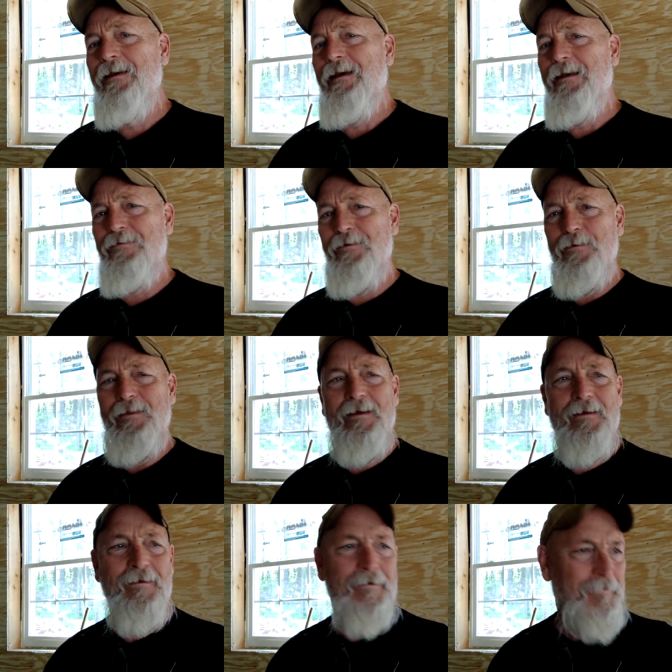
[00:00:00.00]
And so
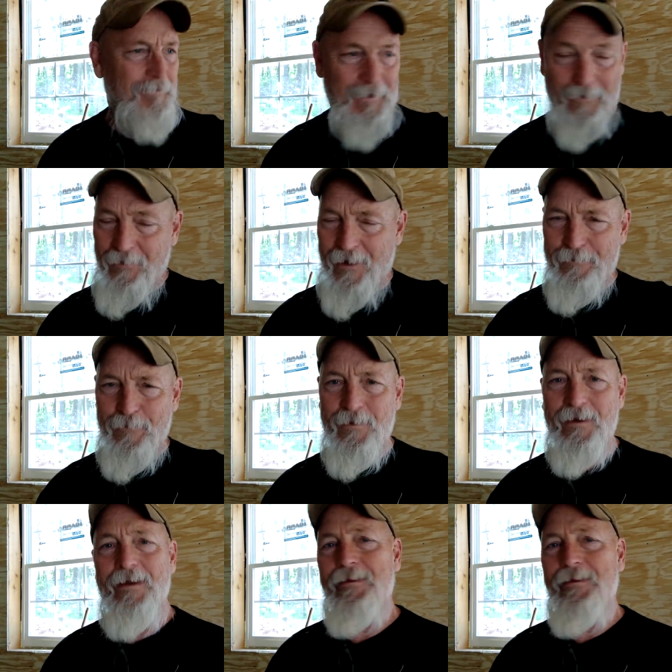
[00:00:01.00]
then they drive away,